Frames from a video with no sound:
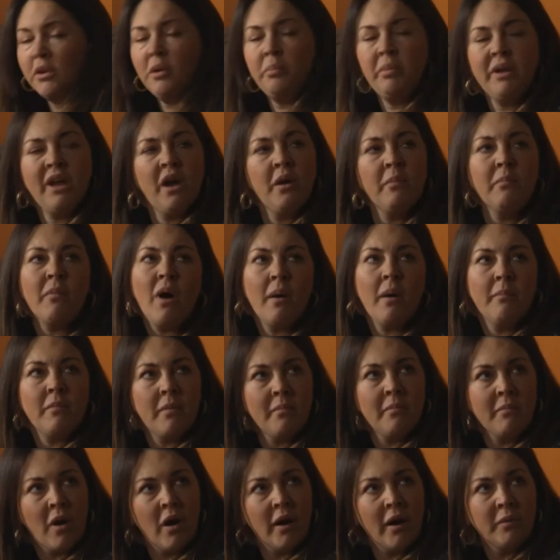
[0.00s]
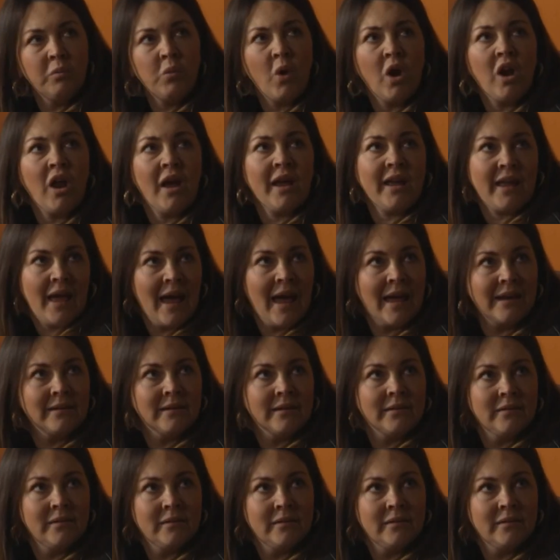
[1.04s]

be her mum, Martin, while I can. I thought